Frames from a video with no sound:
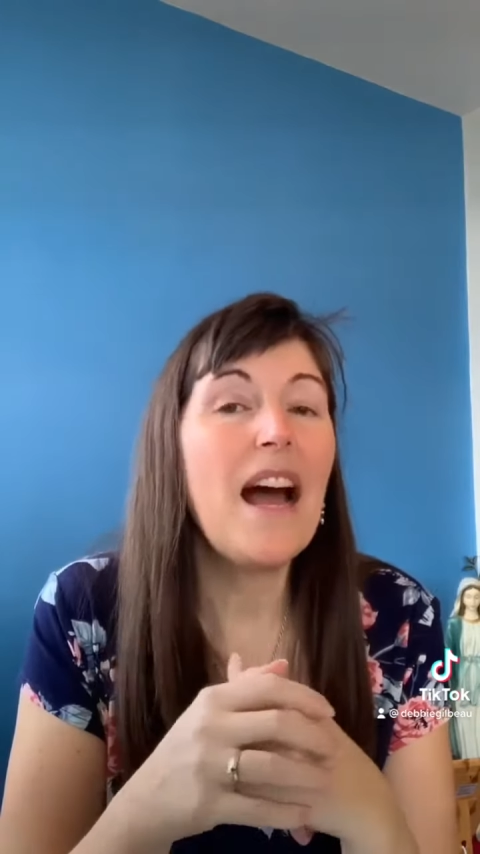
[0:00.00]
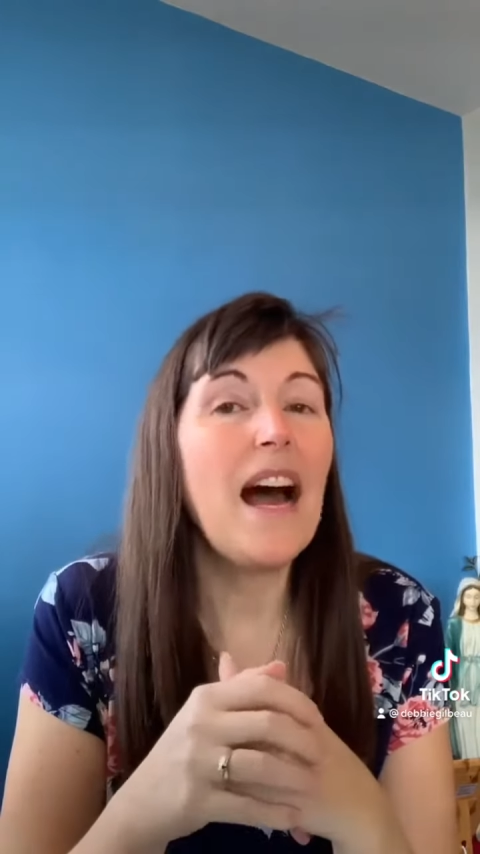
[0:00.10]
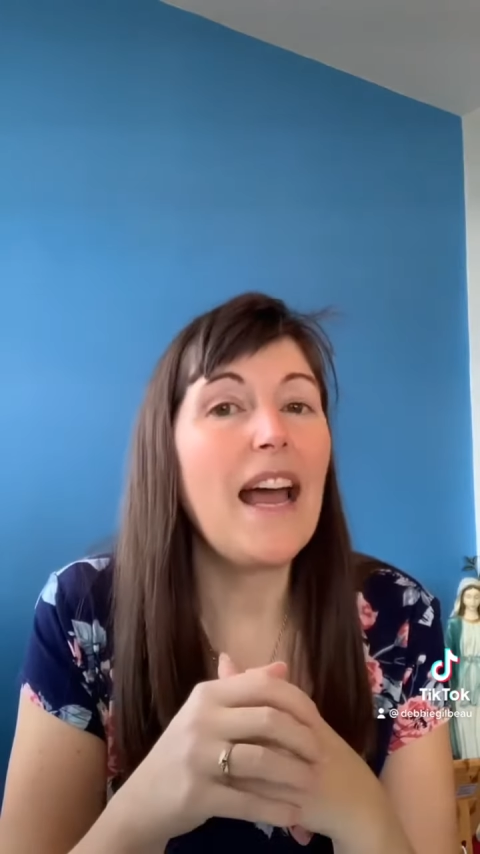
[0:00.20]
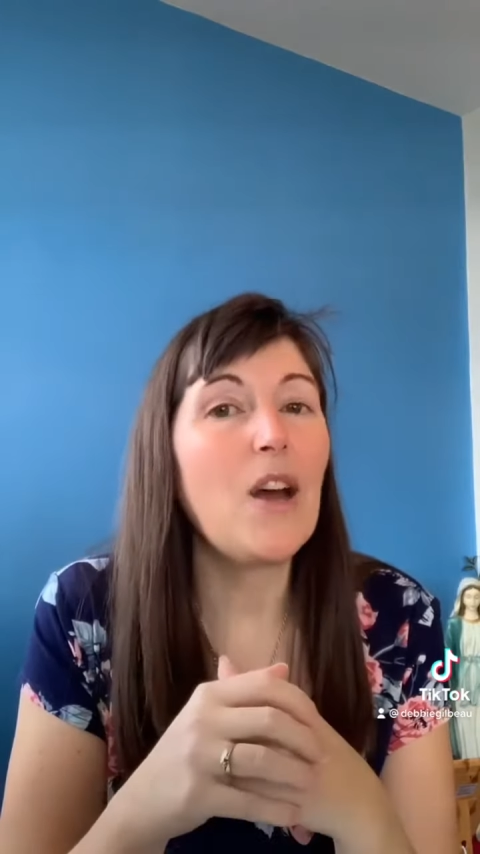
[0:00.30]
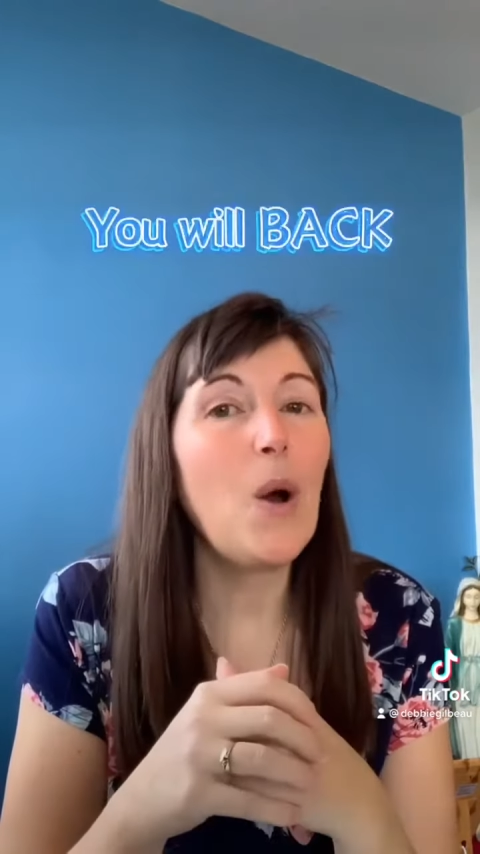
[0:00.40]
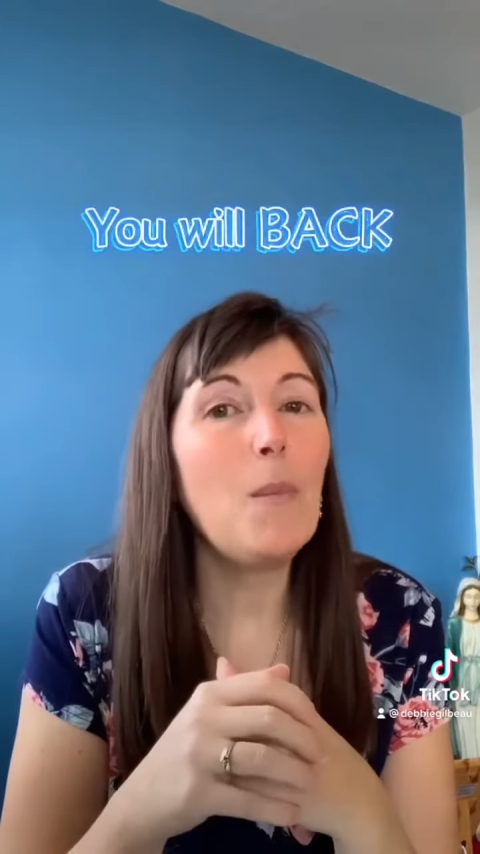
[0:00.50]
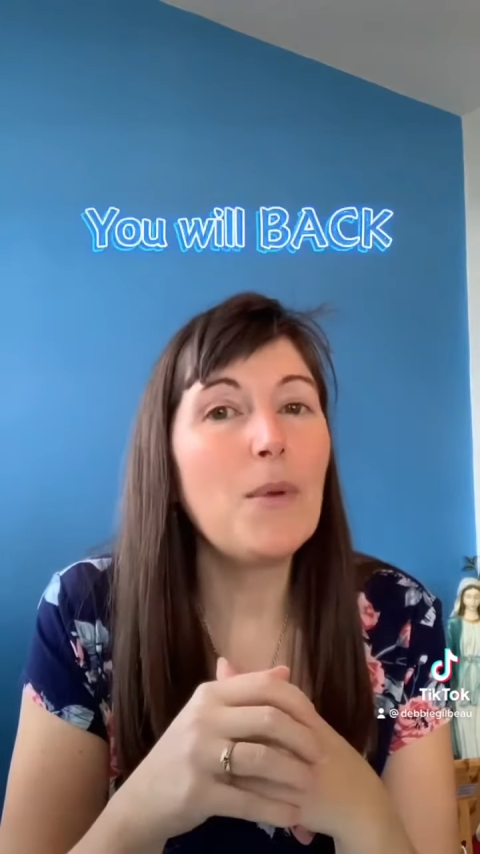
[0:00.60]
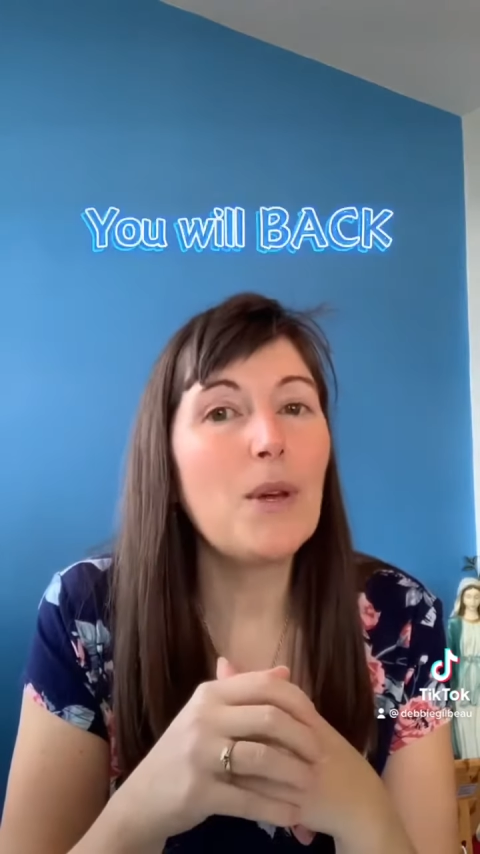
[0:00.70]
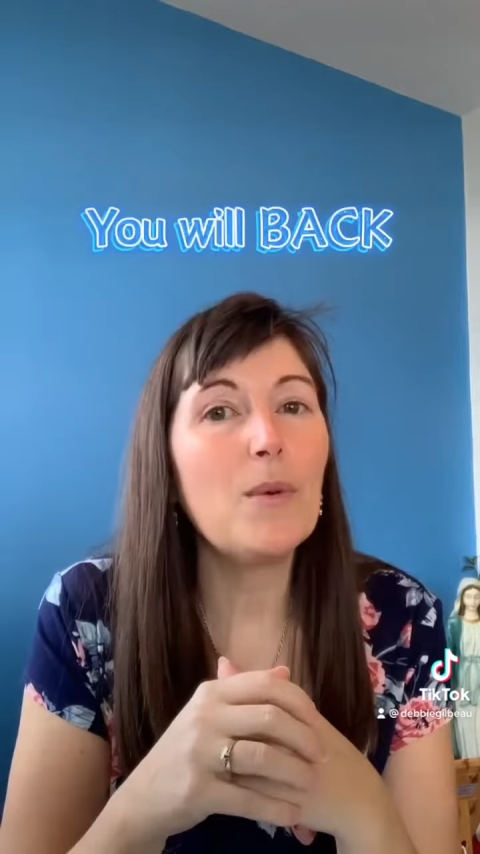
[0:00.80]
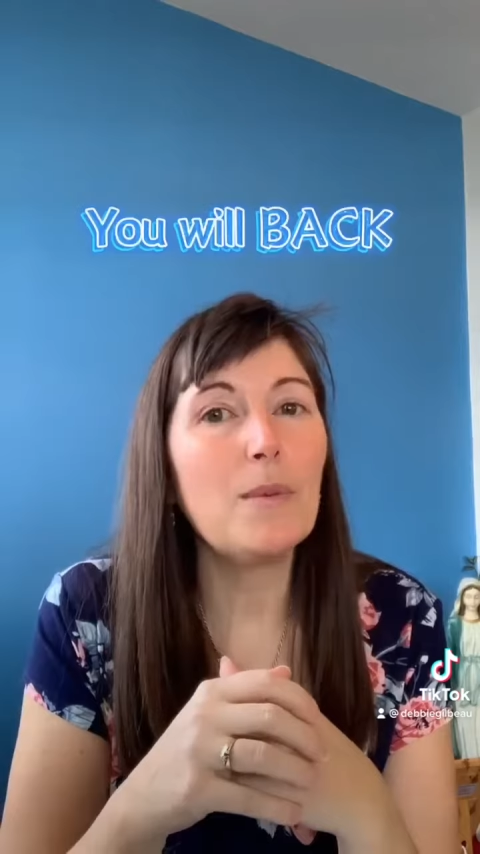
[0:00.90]
I hope
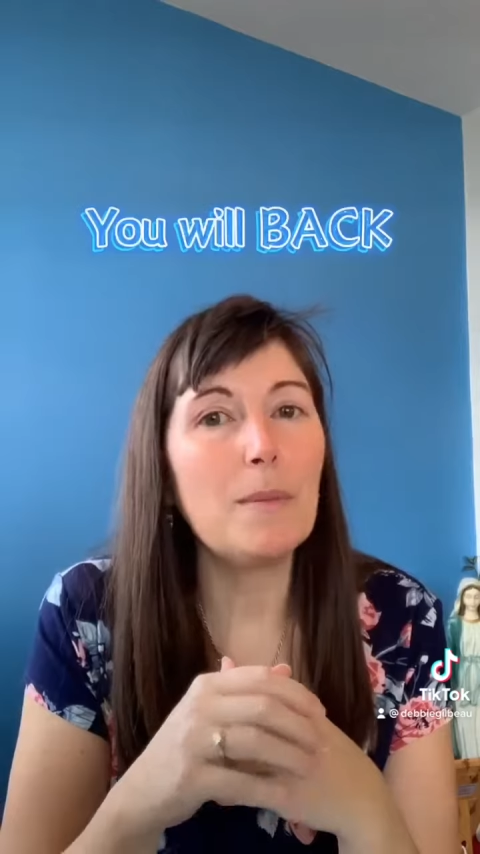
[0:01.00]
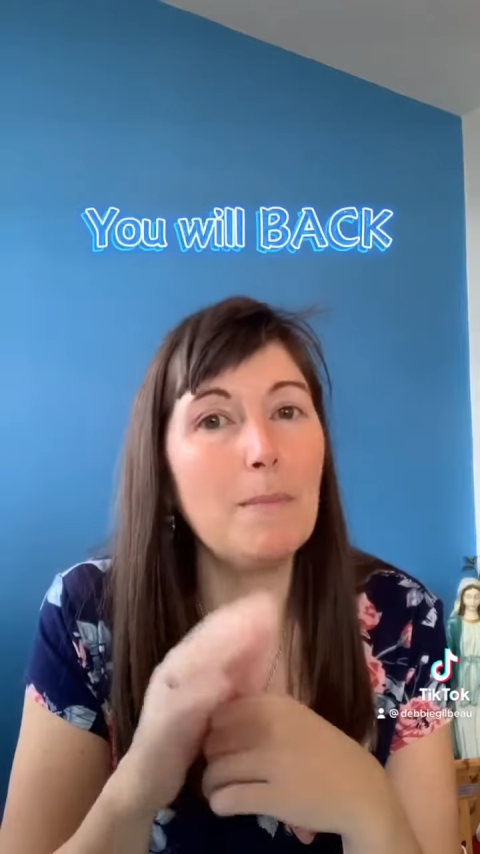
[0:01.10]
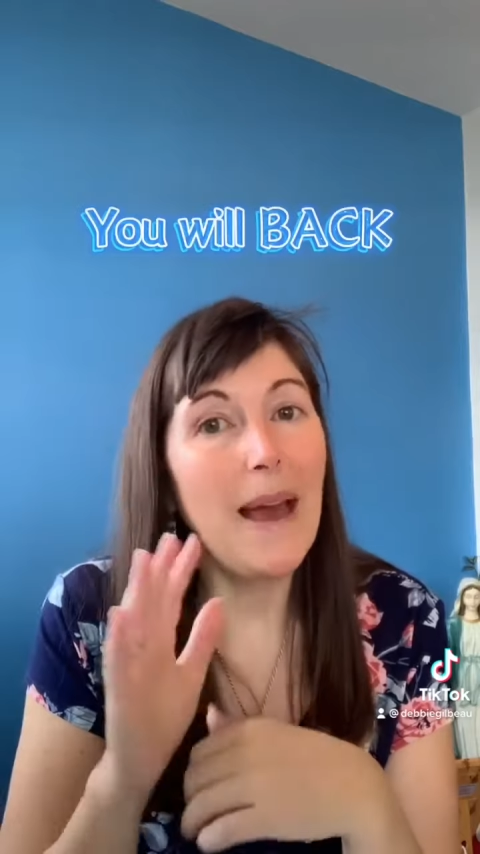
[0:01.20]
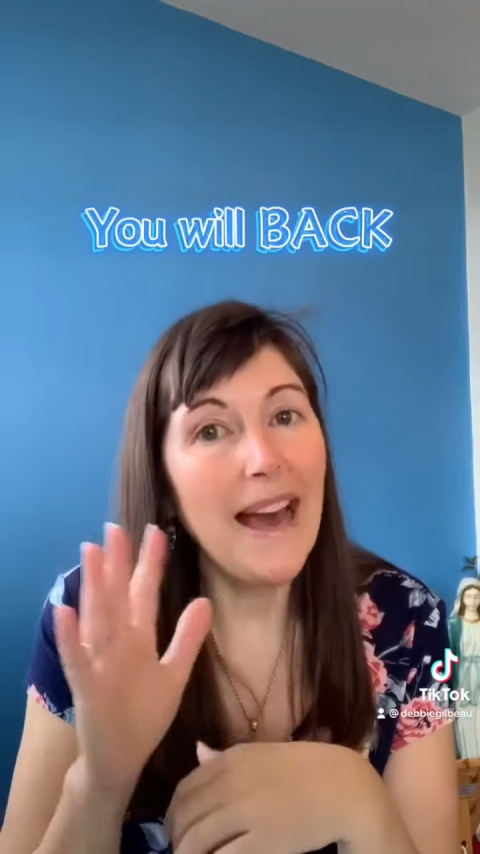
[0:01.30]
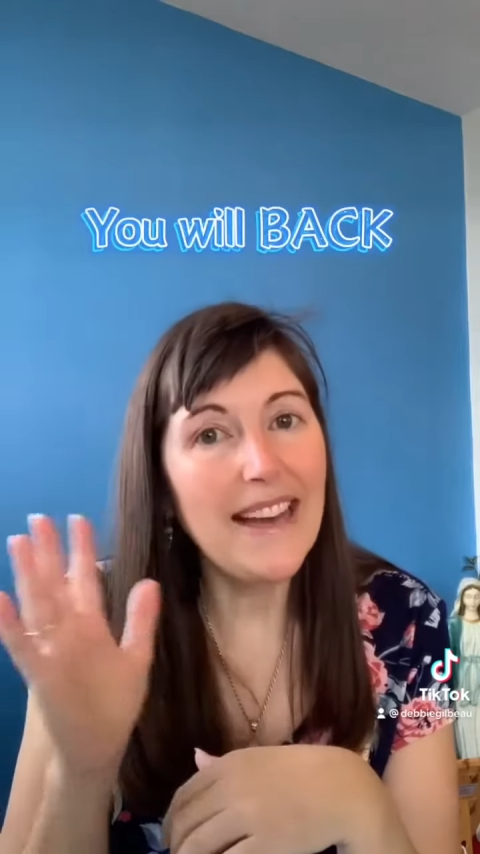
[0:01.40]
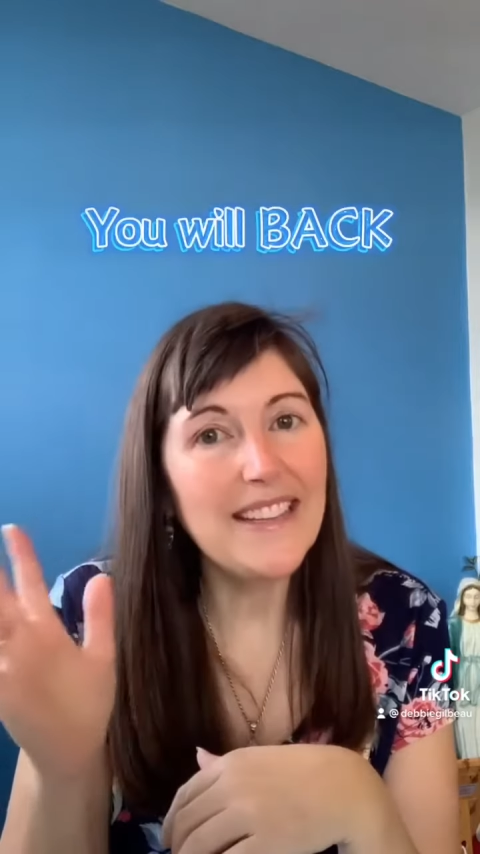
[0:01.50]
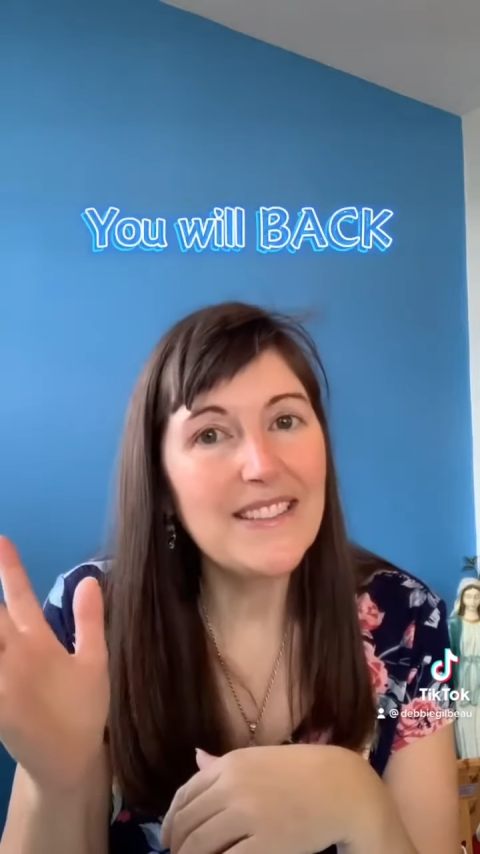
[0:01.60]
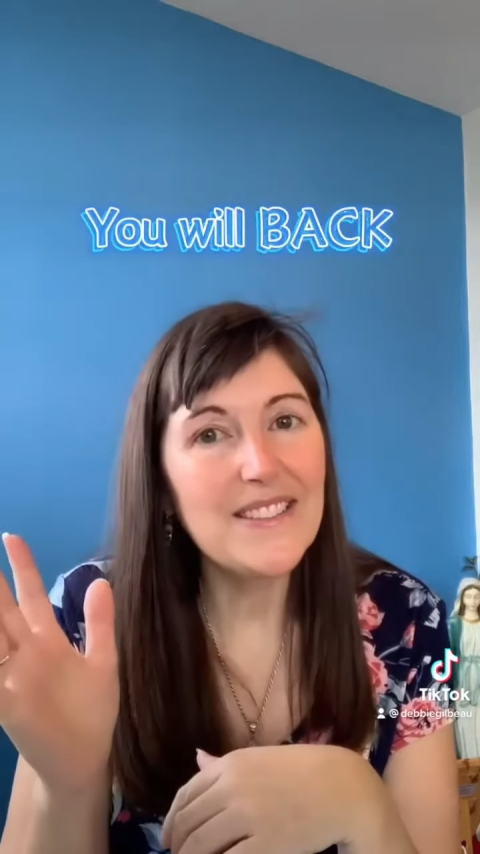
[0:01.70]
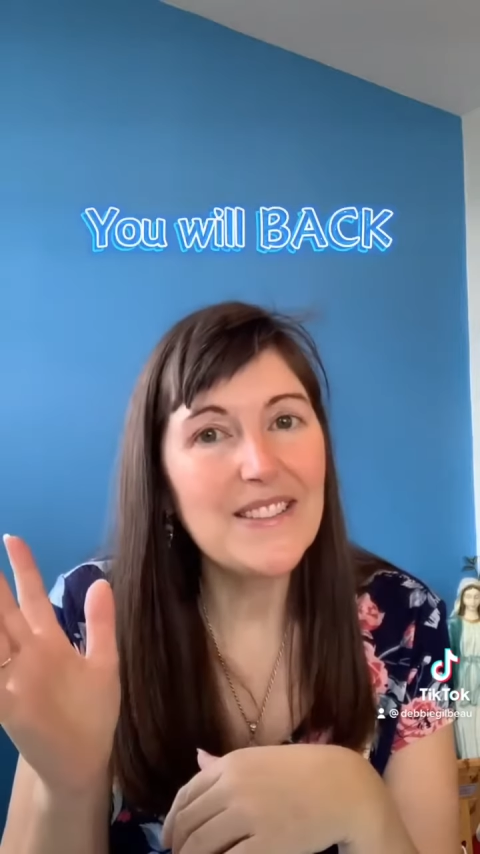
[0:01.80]
you will be back